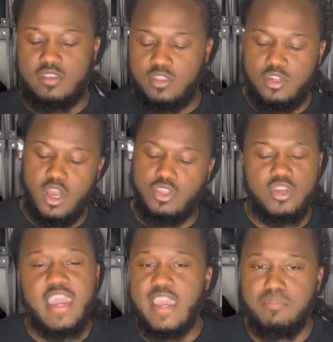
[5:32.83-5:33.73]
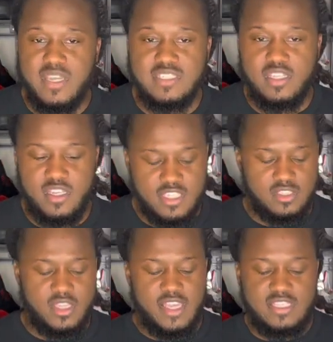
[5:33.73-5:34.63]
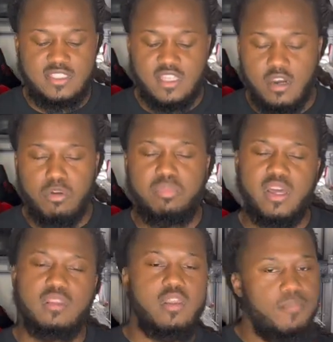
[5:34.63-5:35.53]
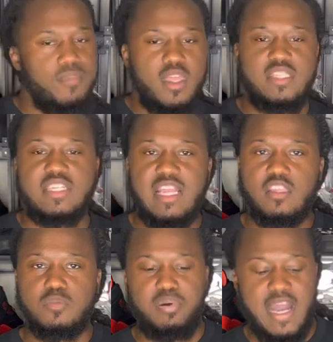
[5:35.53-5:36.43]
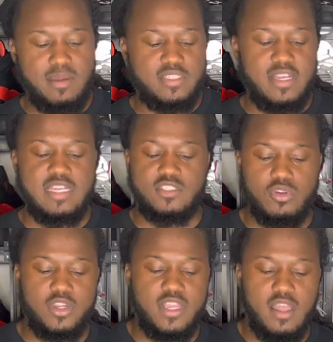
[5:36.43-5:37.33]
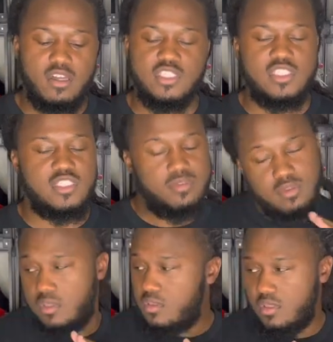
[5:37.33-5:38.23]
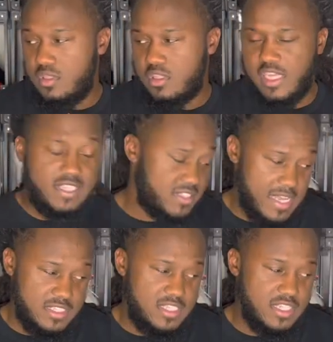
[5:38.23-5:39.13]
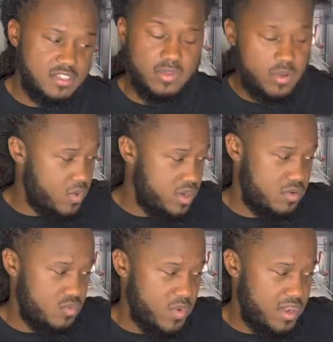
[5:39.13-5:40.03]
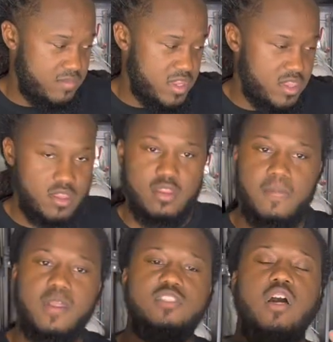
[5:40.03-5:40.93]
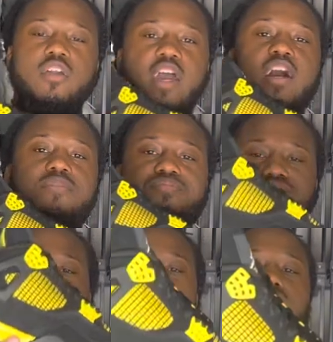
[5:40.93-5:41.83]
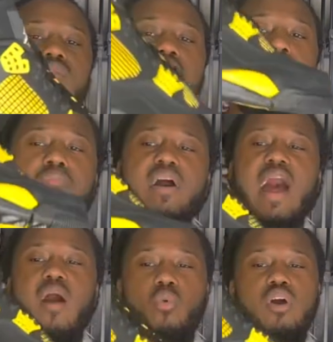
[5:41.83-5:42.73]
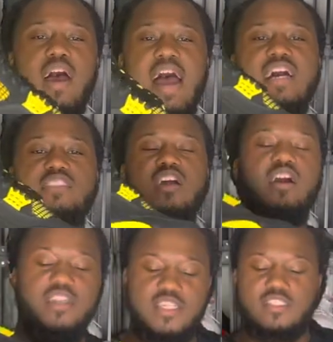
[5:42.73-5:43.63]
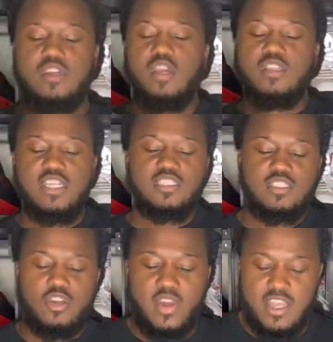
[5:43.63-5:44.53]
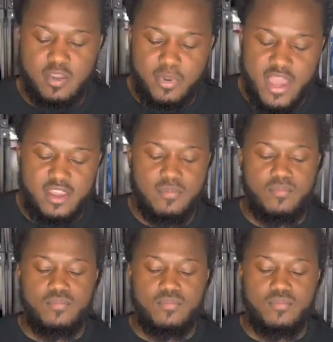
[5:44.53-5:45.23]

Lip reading: You know, you can't miss it. It's subtle, but it's got those tops of that tour yellow just to catch that attention. Like, wait a minute. So yeah, but I will ask y'all this. This is the Great Debate.